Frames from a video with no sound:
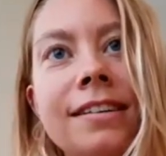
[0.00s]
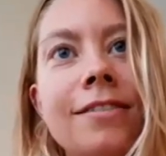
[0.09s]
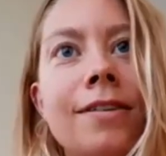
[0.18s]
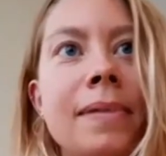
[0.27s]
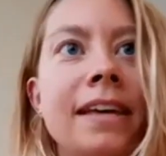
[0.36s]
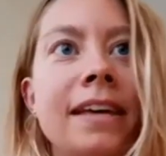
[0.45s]

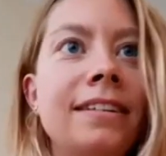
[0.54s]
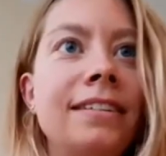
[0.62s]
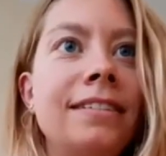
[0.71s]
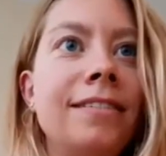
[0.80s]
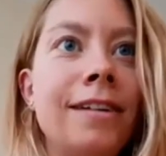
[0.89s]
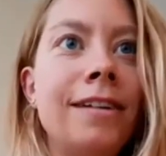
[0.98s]
or a
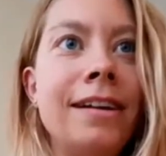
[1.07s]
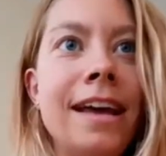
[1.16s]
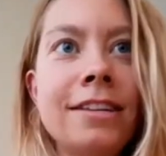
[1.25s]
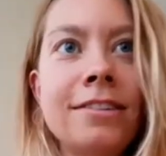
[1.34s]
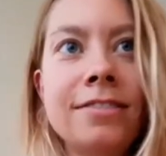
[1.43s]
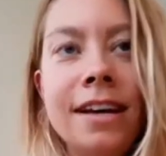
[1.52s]
pill or an
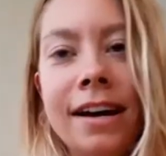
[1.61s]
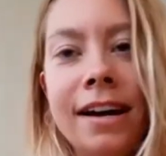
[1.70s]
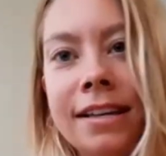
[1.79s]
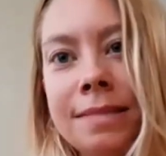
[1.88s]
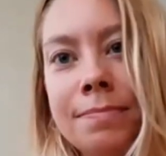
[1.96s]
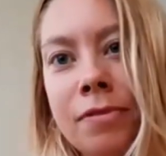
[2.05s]

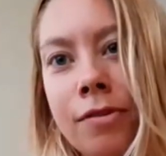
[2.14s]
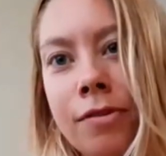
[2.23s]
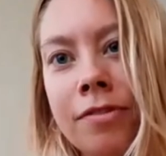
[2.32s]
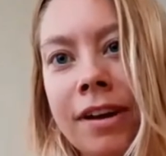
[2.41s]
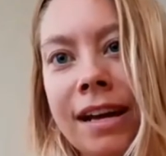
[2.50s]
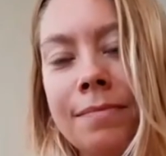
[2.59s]
exercise
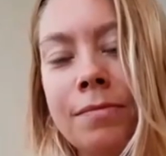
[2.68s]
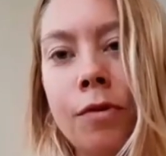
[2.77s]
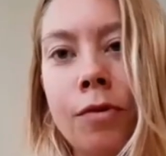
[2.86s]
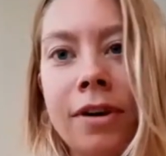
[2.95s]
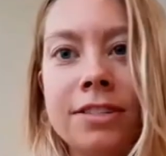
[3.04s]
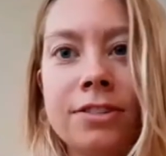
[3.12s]
program
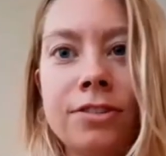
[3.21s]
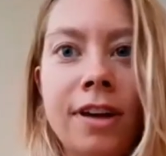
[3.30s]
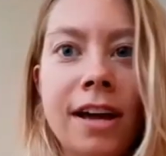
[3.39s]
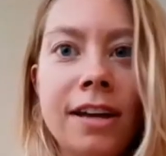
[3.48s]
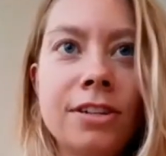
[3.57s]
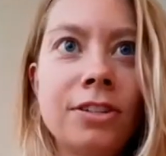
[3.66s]
or a
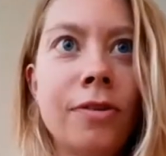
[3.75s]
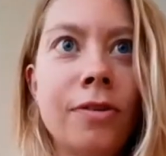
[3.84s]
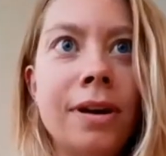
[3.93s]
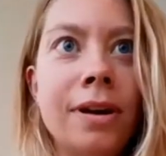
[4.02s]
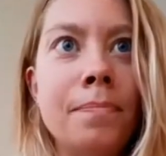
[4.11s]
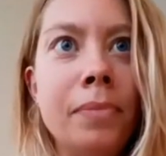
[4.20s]
stretch or
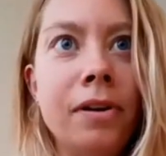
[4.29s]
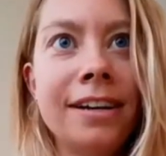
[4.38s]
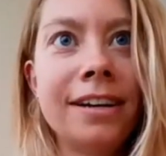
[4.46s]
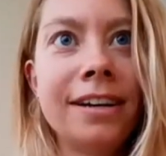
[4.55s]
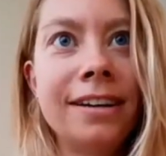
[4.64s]
a book,